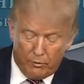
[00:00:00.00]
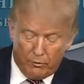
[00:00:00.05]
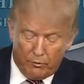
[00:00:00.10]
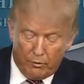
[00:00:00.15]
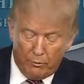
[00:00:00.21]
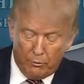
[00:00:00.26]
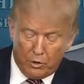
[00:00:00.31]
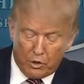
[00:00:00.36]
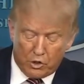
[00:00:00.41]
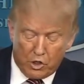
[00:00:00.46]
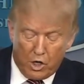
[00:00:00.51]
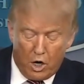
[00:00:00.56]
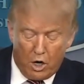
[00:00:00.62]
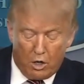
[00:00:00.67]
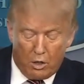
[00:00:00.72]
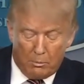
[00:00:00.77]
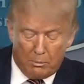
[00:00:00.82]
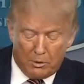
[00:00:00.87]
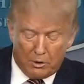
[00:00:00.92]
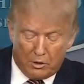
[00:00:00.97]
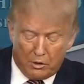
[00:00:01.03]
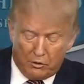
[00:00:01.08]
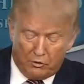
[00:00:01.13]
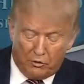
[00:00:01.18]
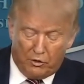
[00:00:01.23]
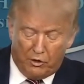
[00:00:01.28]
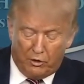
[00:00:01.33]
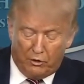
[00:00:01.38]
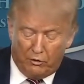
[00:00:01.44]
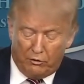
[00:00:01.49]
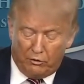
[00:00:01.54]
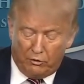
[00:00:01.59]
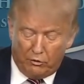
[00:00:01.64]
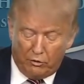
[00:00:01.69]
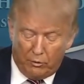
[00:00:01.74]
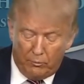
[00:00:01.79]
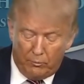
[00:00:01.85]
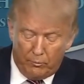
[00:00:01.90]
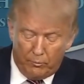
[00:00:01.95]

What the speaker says: from this horrible disease,